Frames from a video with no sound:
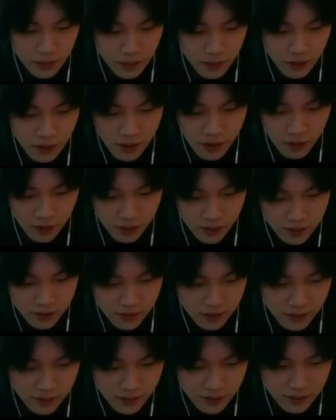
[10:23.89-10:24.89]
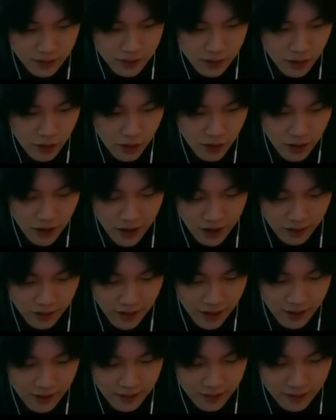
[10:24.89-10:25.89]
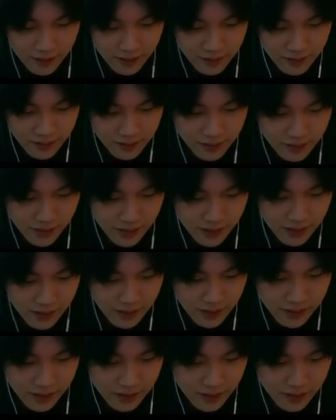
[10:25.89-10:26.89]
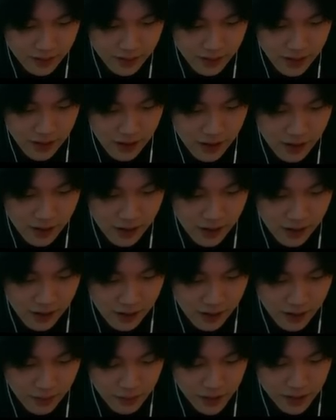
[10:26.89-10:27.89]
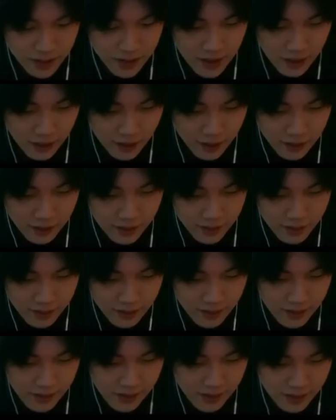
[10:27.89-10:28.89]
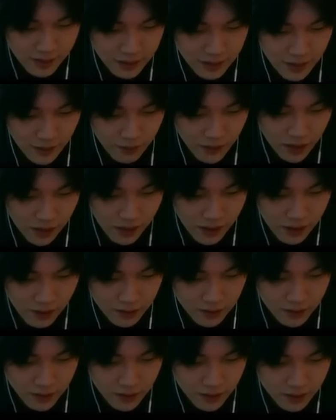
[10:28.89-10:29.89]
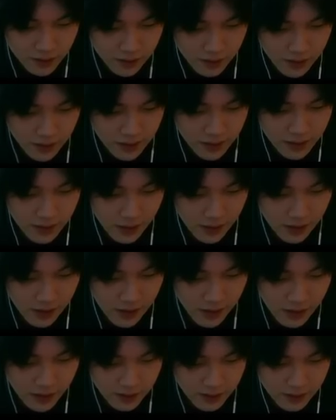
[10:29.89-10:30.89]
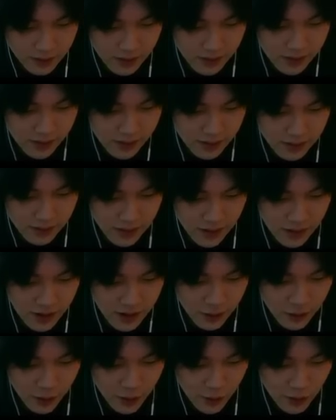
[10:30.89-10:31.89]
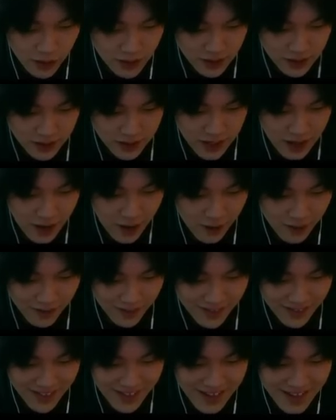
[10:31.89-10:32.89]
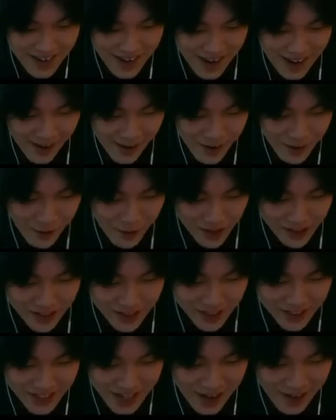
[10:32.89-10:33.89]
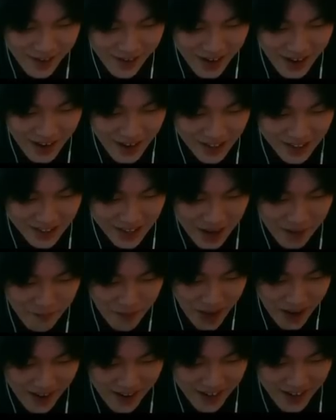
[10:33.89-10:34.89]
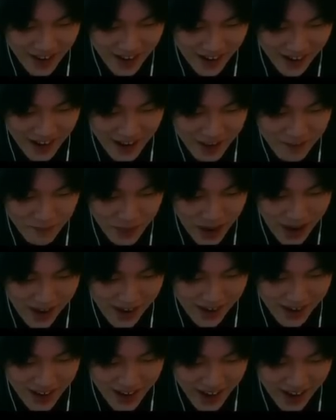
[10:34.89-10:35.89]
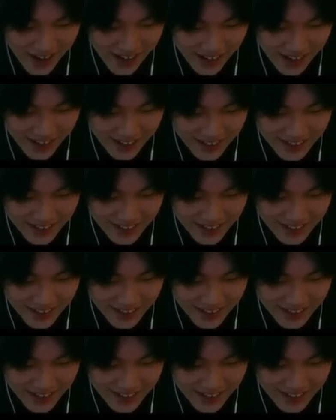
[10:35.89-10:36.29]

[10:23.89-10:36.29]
Oh, okay then. Let me sell something else. Let's sell a... Oh, I don't know what to sell. I don't know what to sell, guys. I'm panicking.